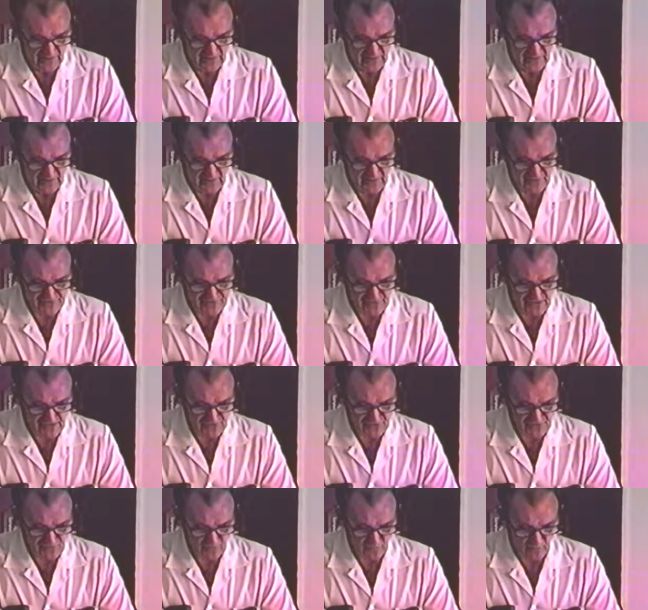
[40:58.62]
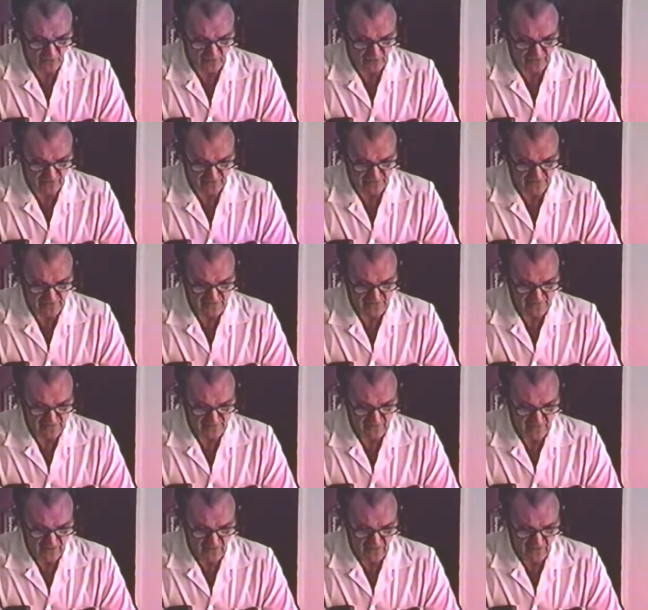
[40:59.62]
Now his answer was,
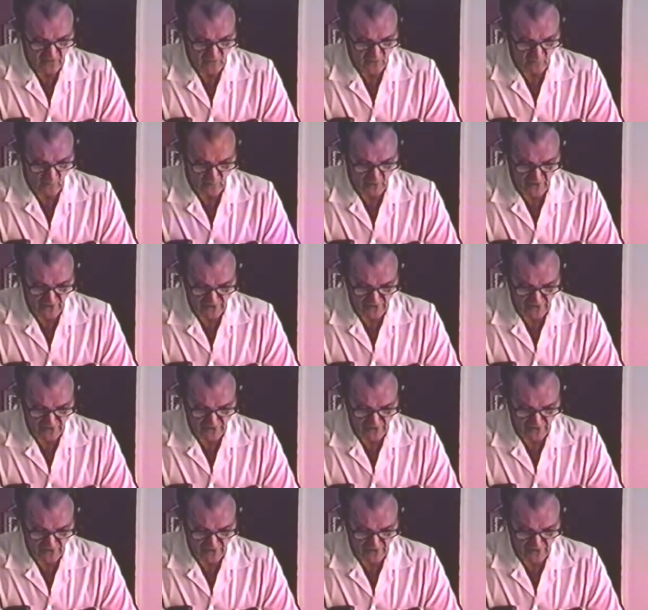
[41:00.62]
Why